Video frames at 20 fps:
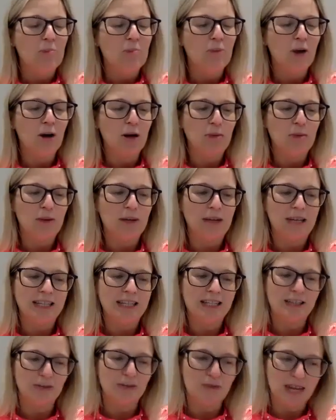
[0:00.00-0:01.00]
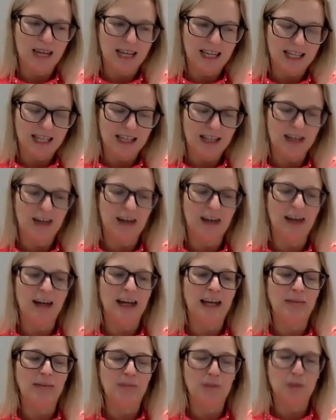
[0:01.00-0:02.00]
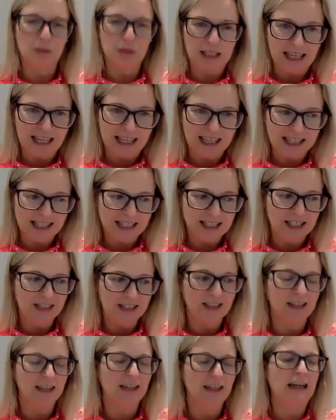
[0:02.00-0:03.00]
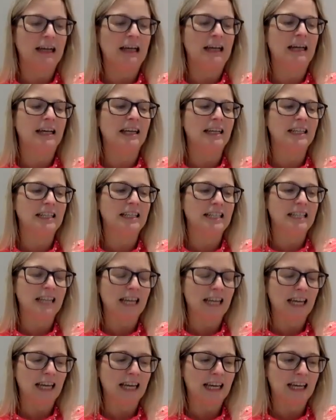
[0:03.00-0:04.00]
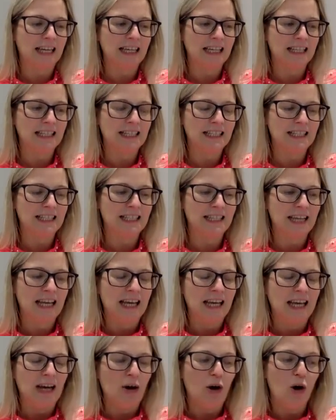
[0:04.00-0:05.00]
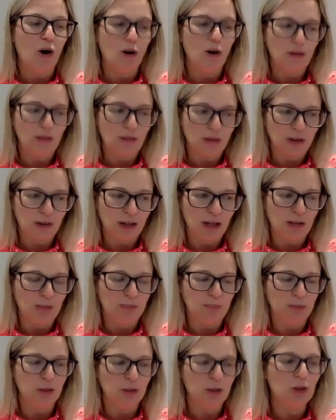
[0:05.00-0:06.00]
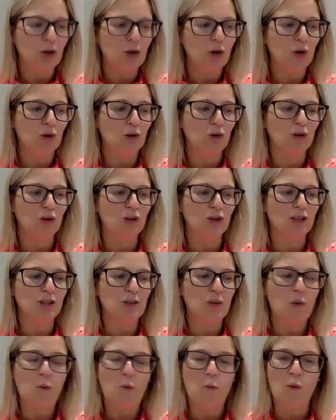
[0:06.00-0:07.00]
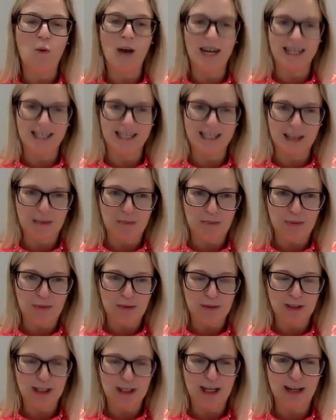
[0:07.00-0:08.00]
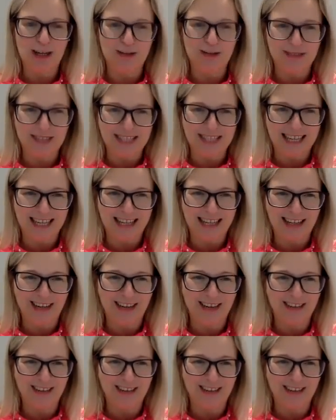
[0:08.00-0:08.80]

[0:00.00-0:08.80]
Barbara is a writer and broadcaster and has authored a book called Wise Up, which I love the title